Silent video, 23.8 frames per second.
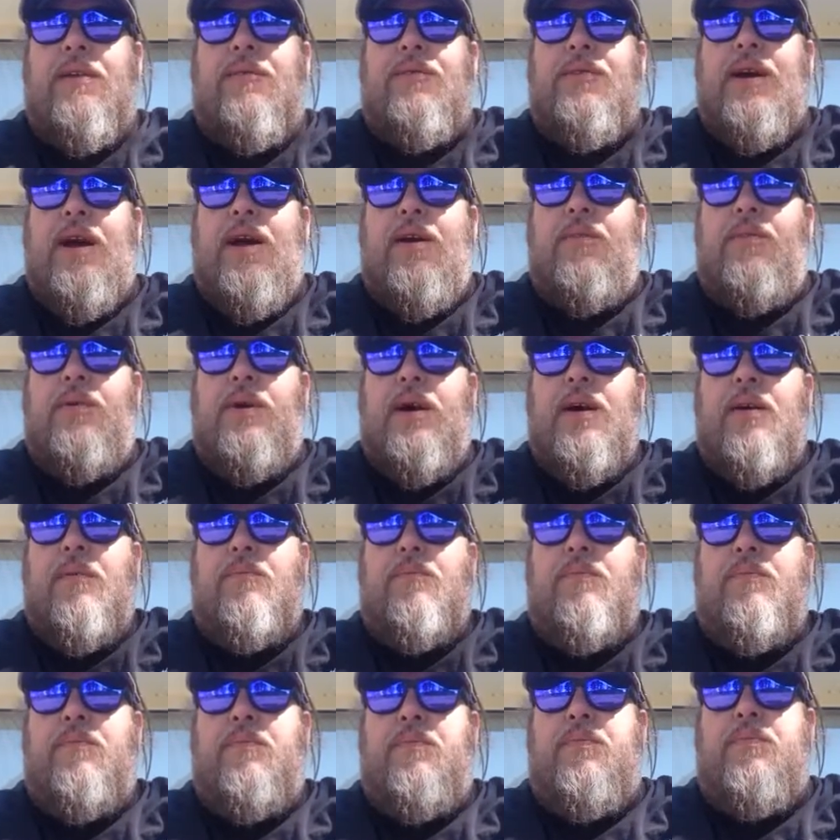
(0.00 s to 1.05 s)
I forgot what I
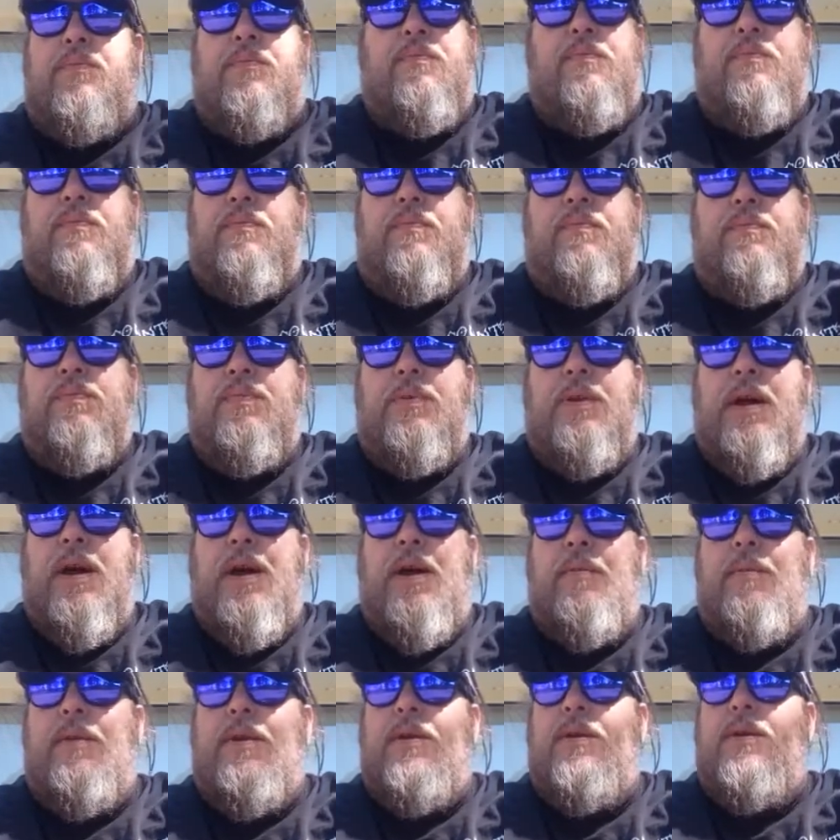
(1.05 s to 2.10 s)

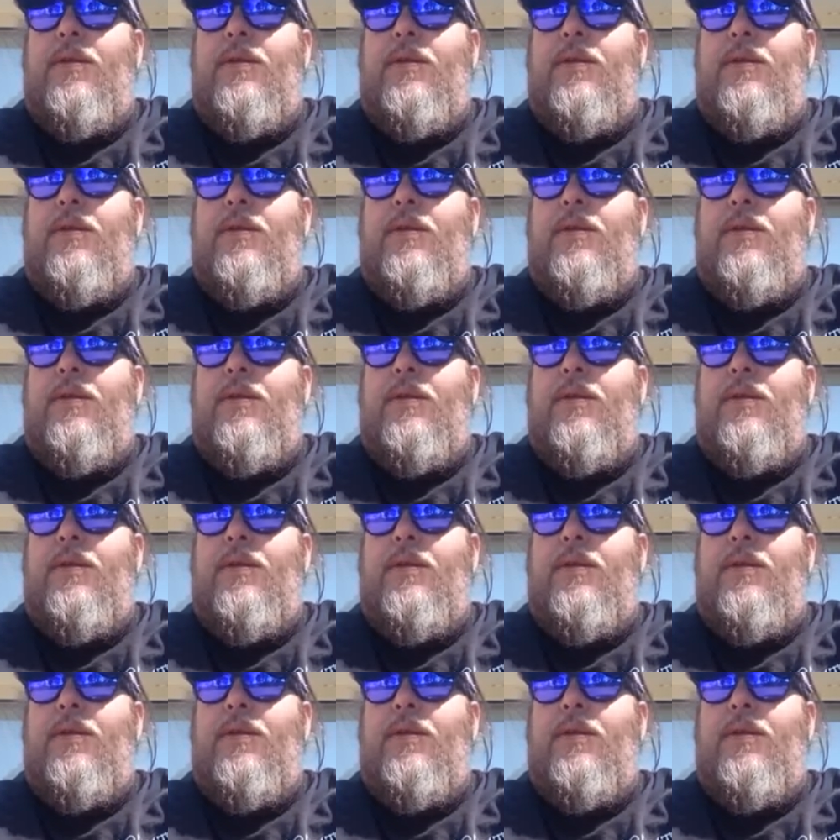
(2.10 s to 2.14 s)
named